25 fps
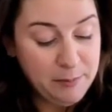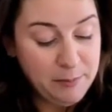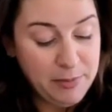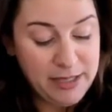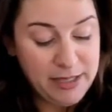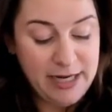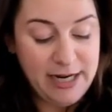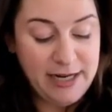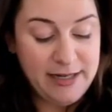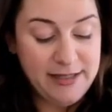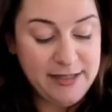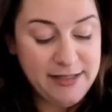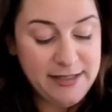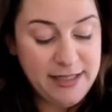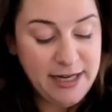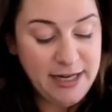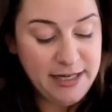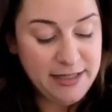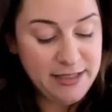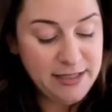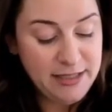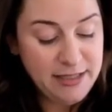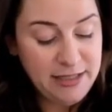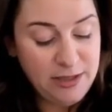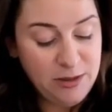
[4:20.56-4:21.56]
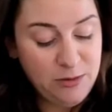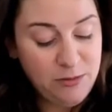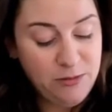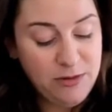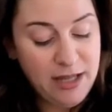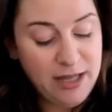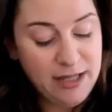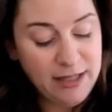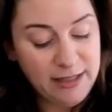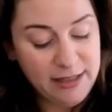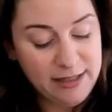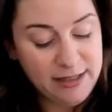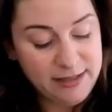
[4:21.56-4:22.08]
But I say to you
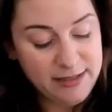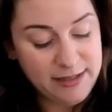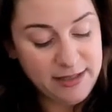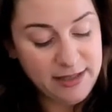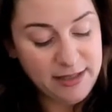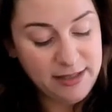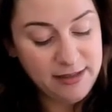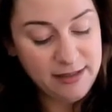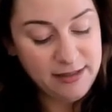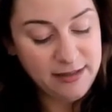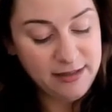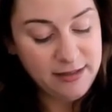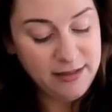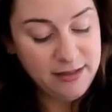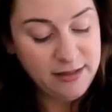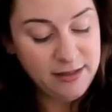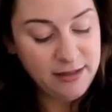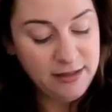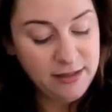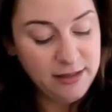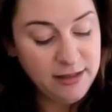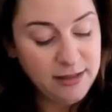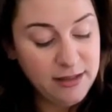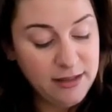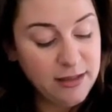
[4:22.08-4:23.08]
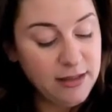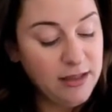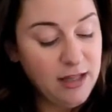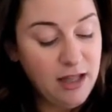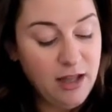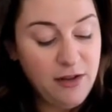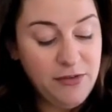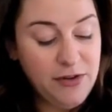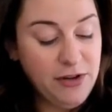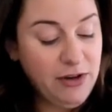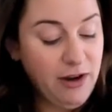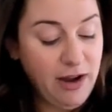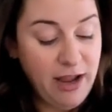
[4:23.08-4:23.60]
that listen,
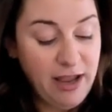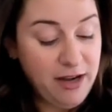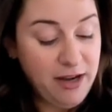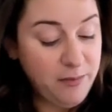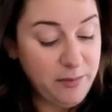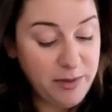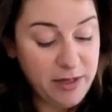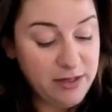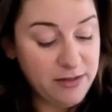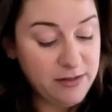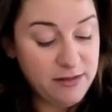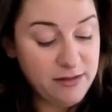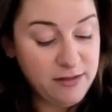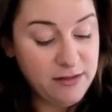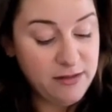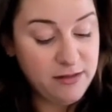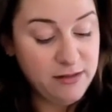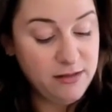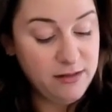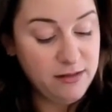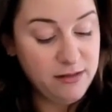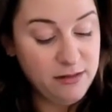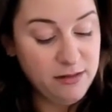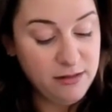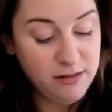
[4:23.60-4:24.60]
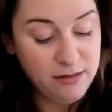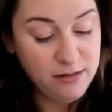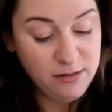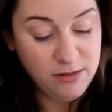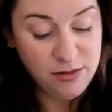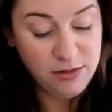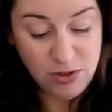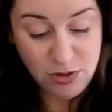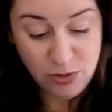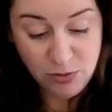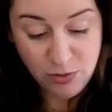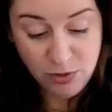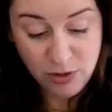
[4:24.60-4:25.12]
love your enemies.
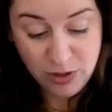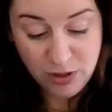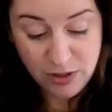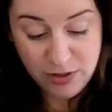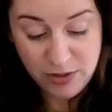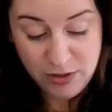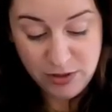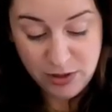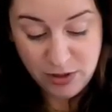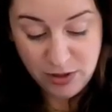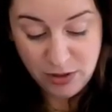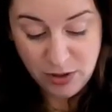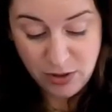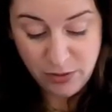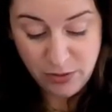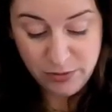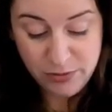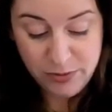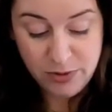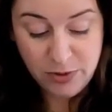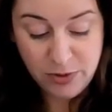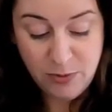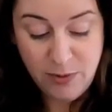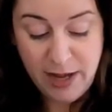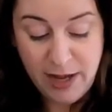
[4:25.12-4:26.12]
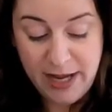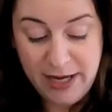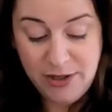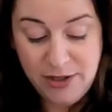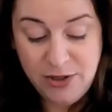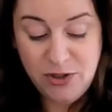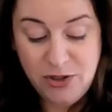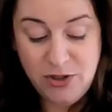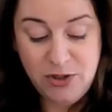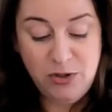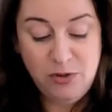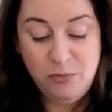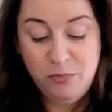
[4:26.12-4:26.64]
Do good to those who
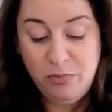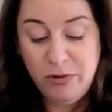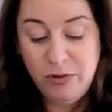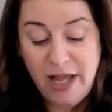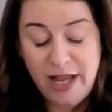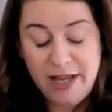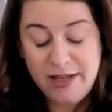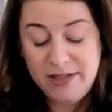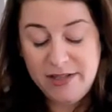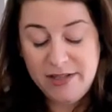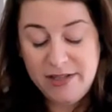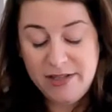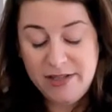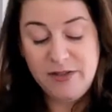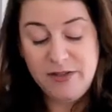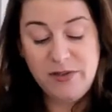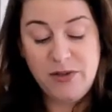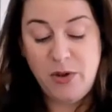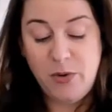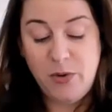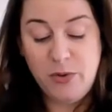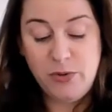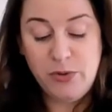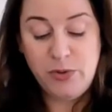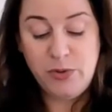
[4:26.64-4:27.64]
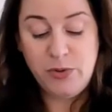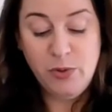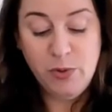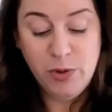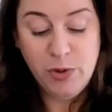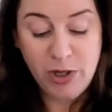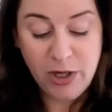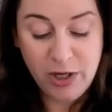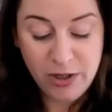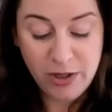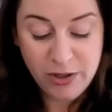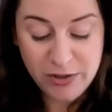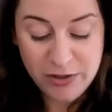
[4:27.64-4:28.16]
hate you. Bless those who
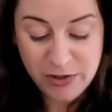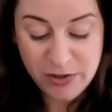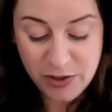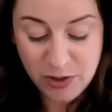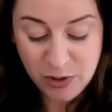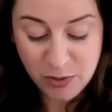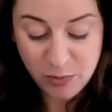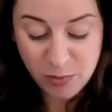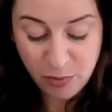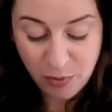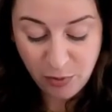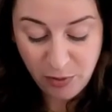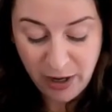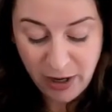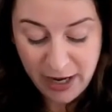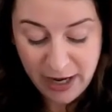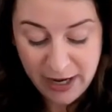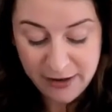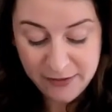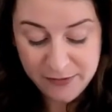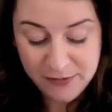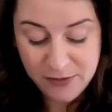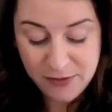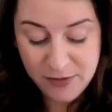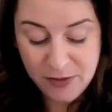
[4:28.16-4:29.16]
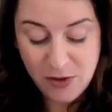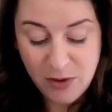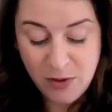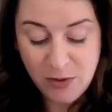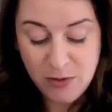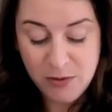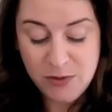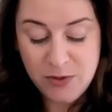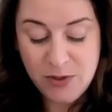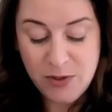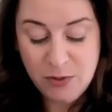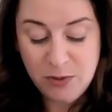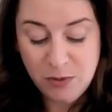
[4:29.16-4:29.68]
curse you. Pray for
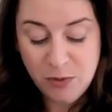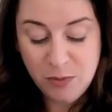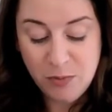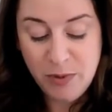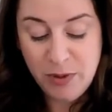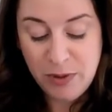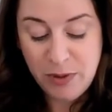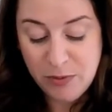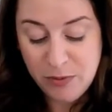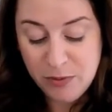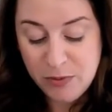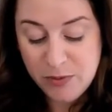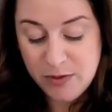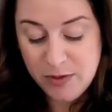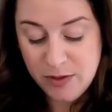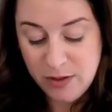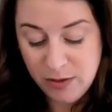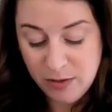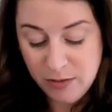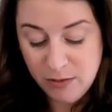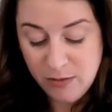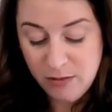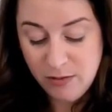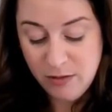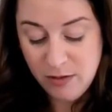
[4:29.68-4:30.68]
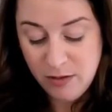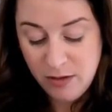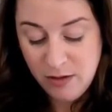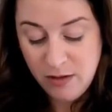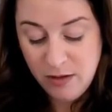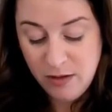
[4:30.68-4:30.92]
those who abuse you.